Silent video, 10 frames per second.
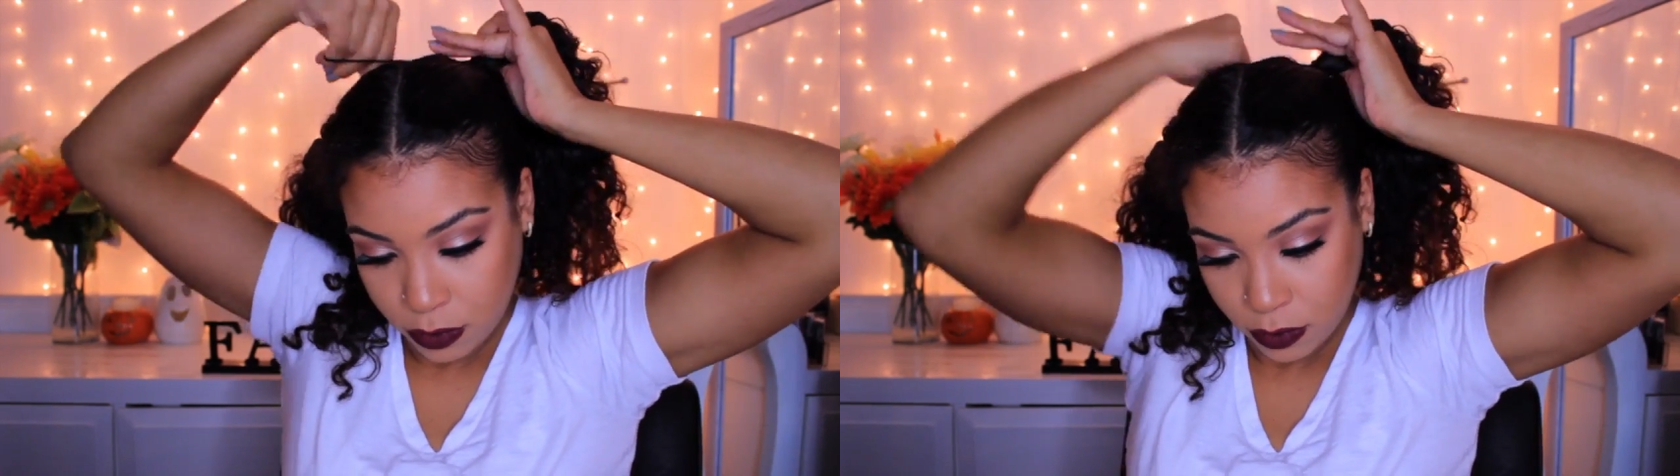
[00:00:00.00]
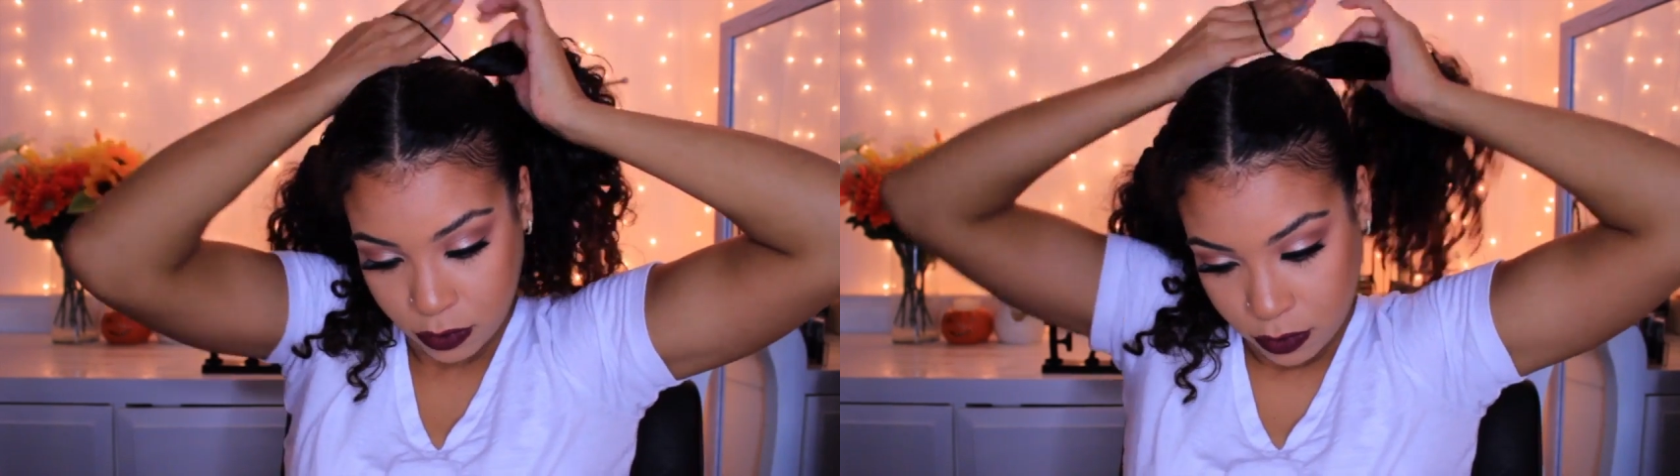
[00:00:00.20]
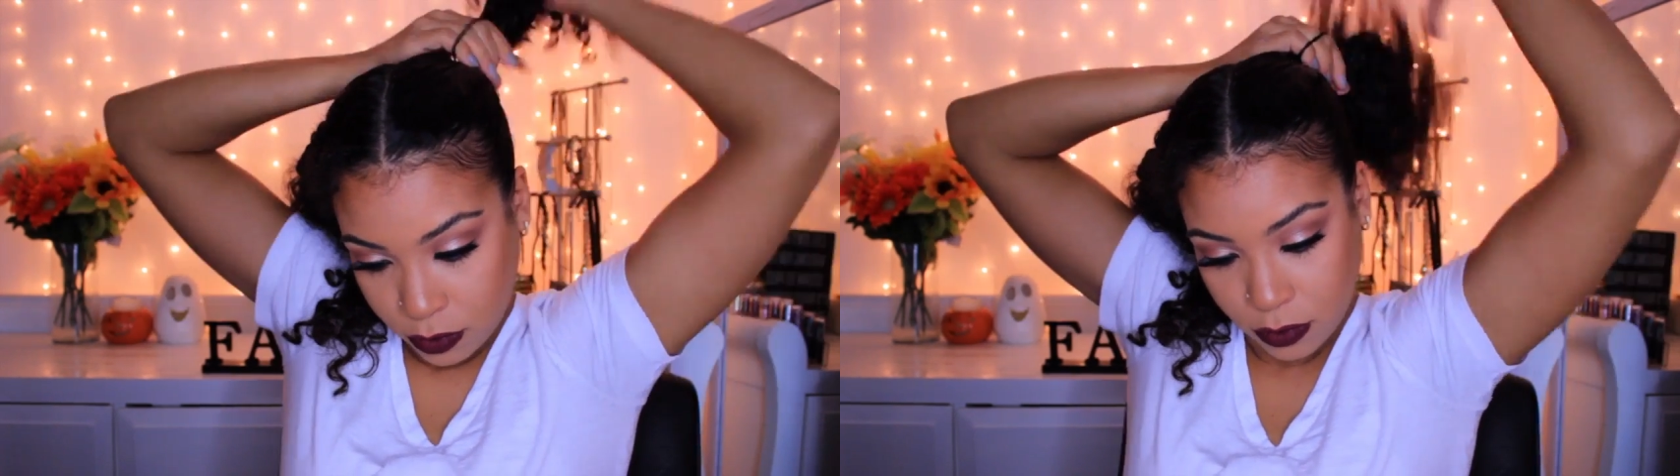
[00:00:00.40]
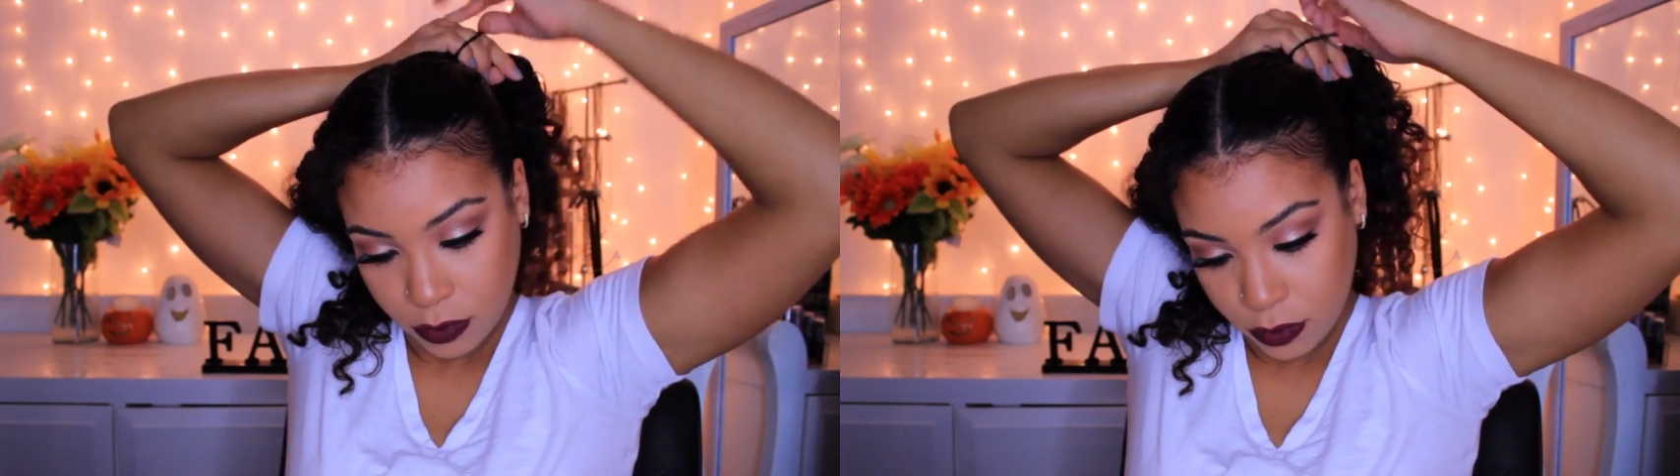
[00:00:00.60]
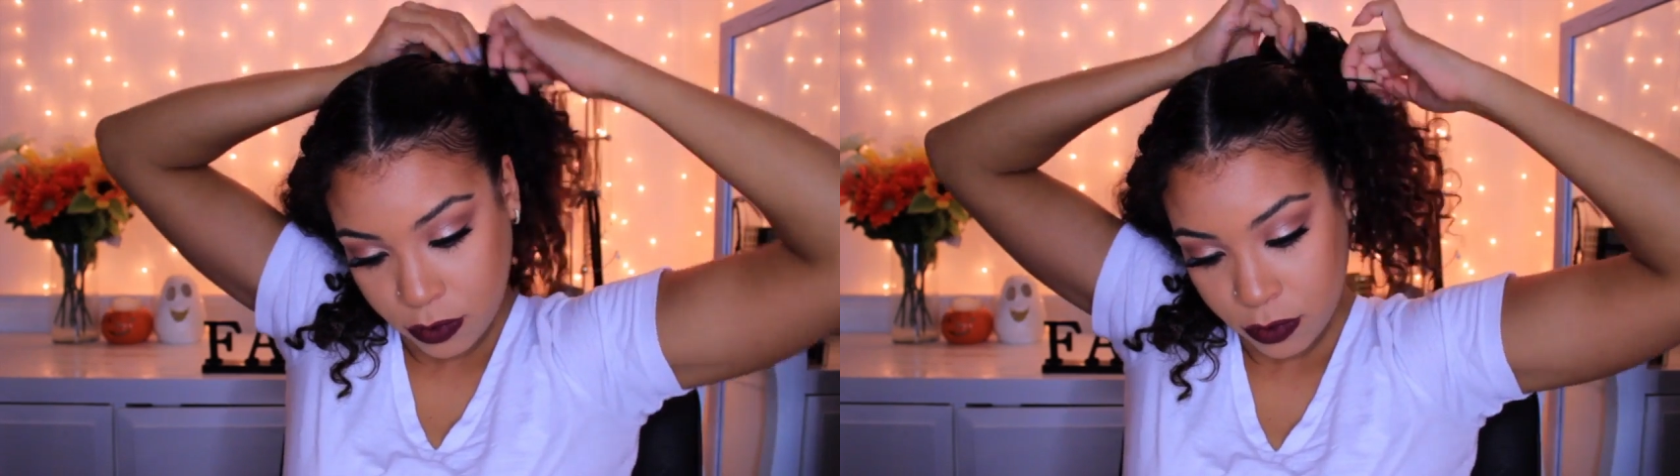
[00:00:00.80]
So, yeah,
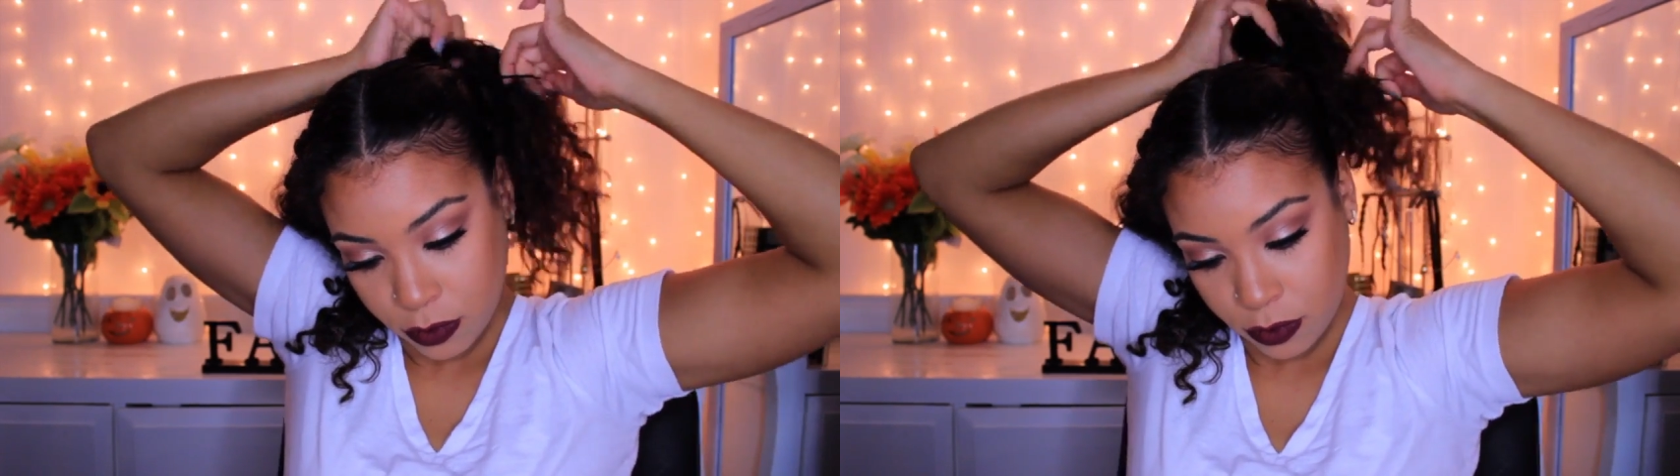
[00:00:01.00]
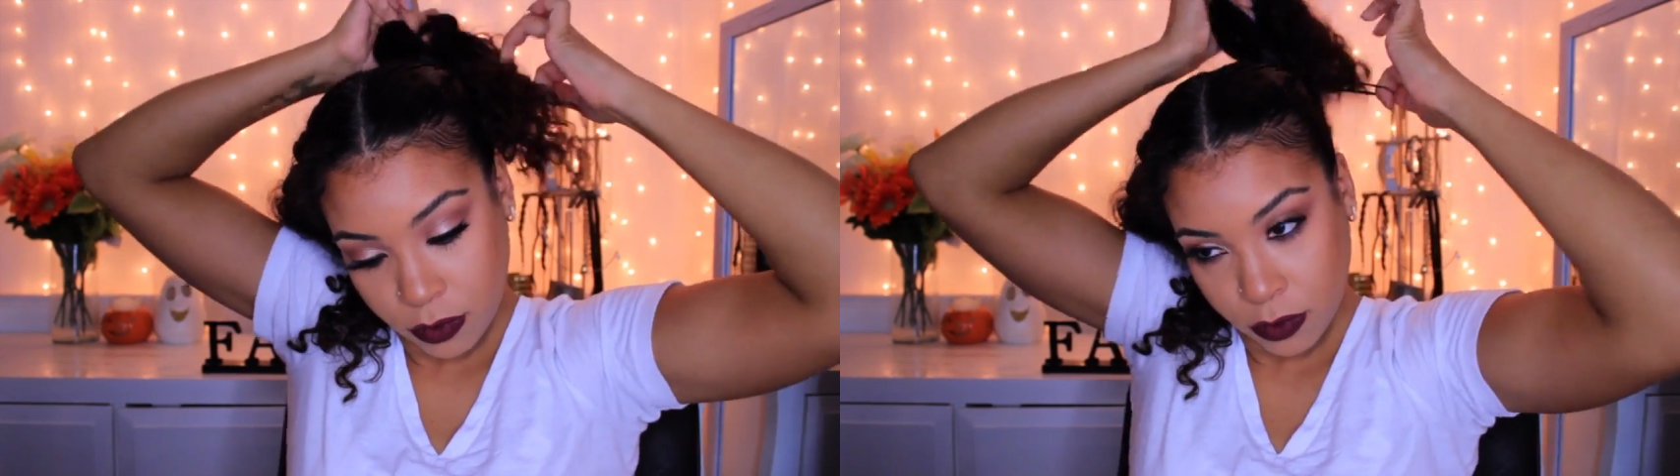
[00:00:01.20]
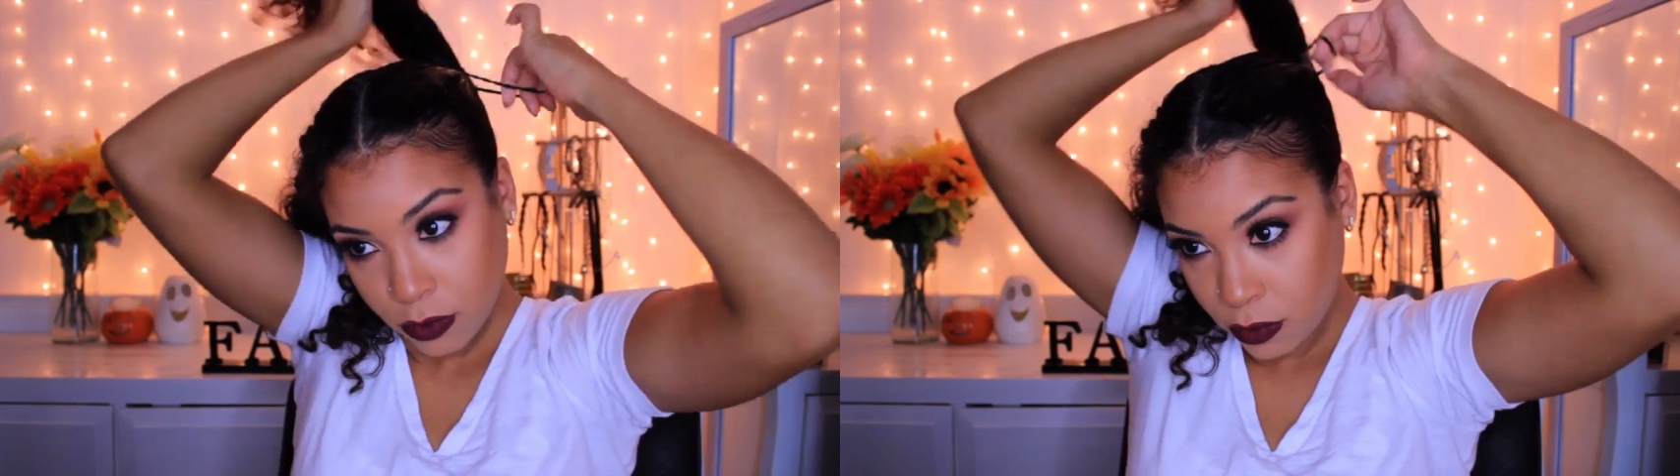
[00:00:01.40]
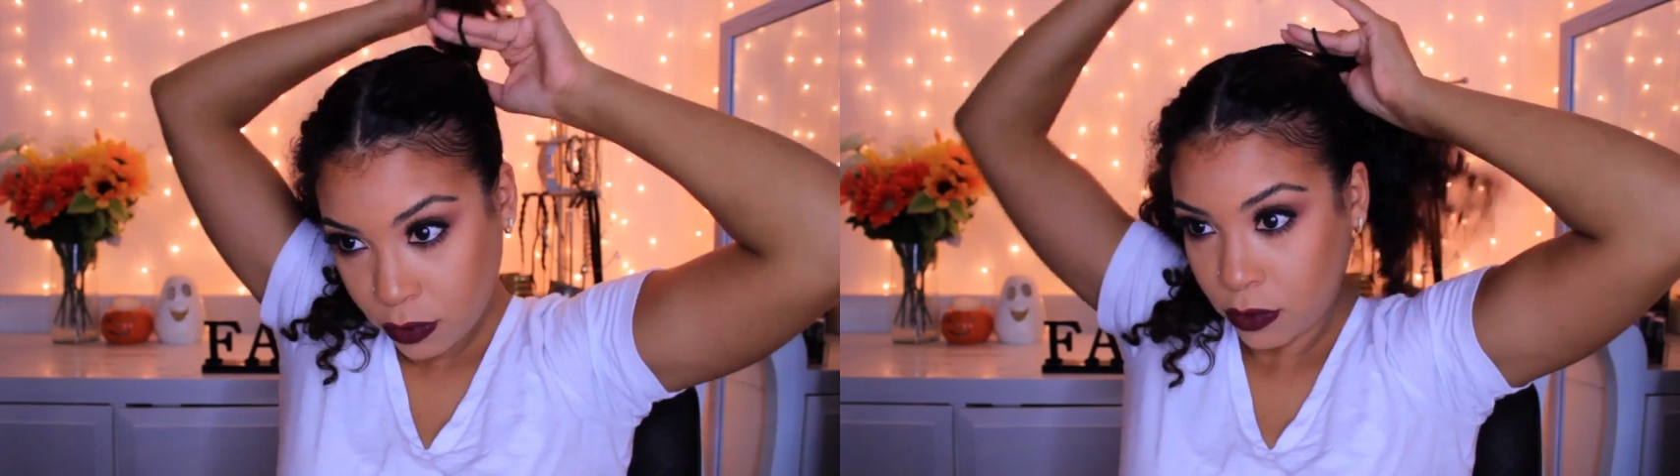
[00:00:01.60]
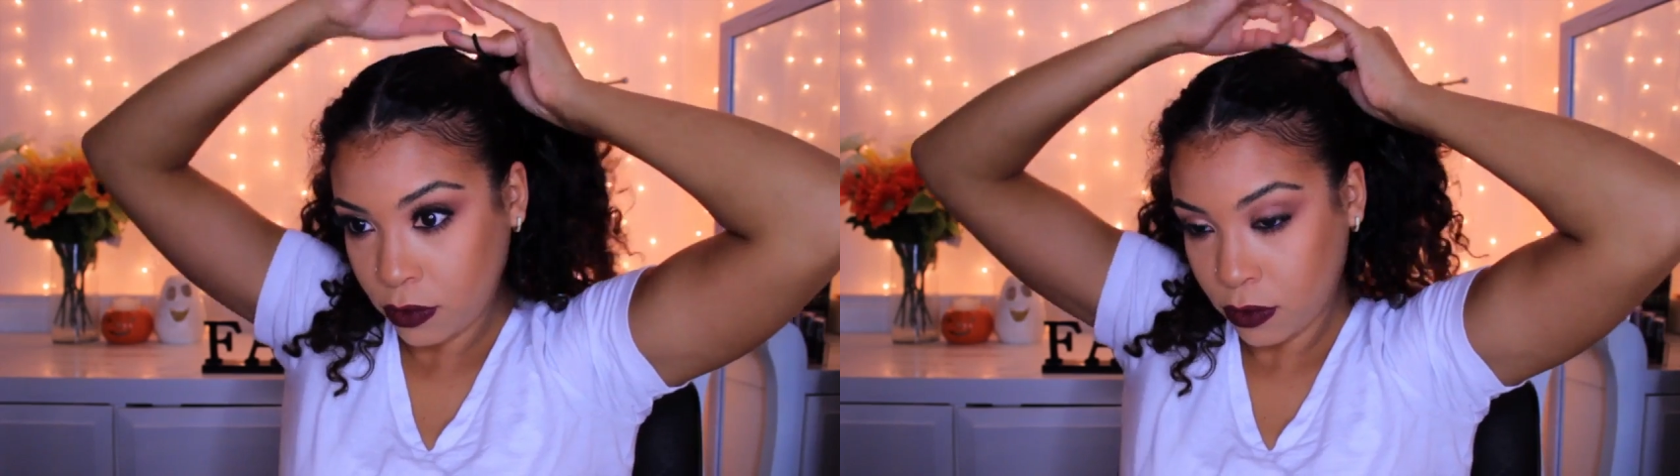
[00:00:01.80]
do that. And then I'll
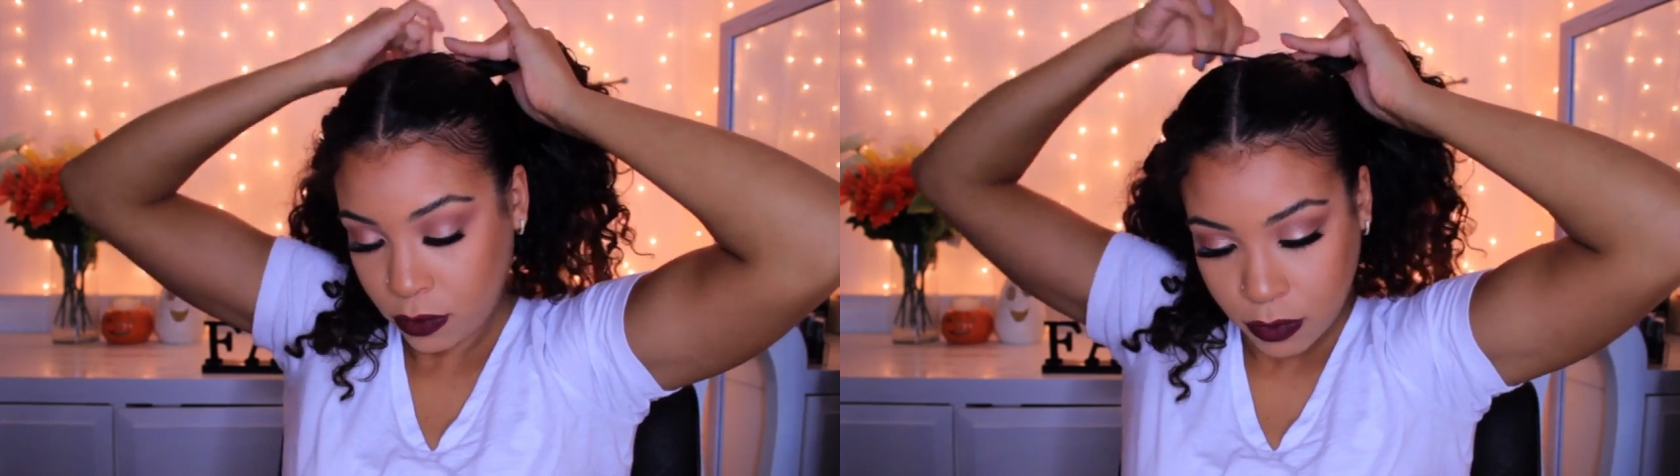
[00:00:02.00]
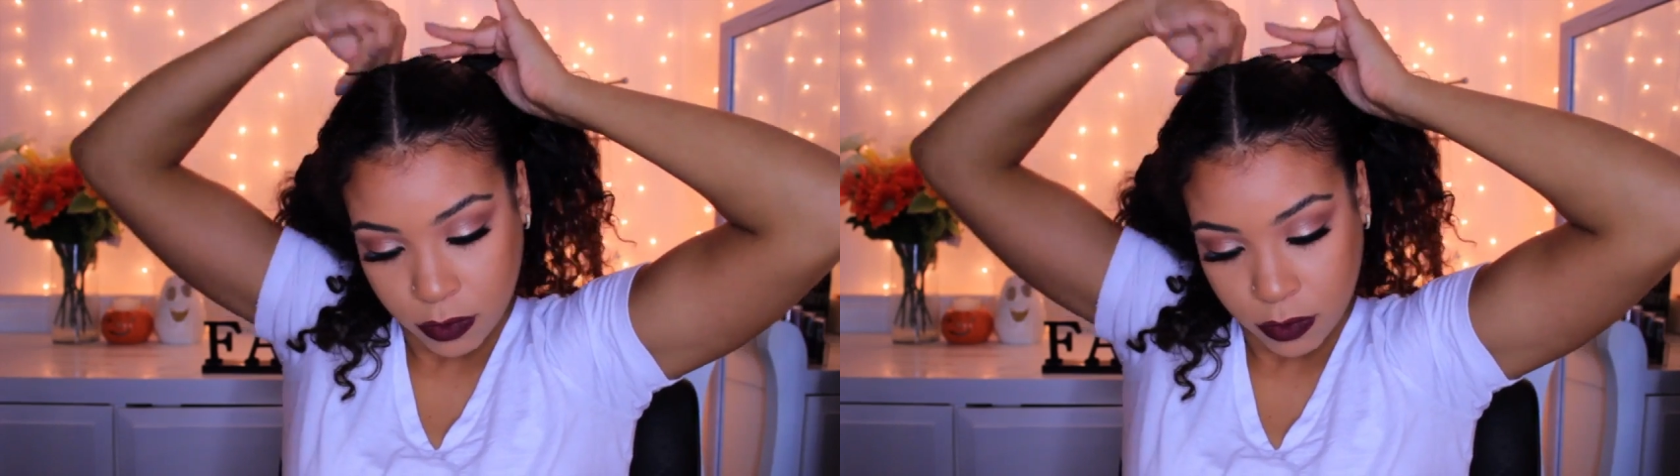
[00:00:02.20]
show you what I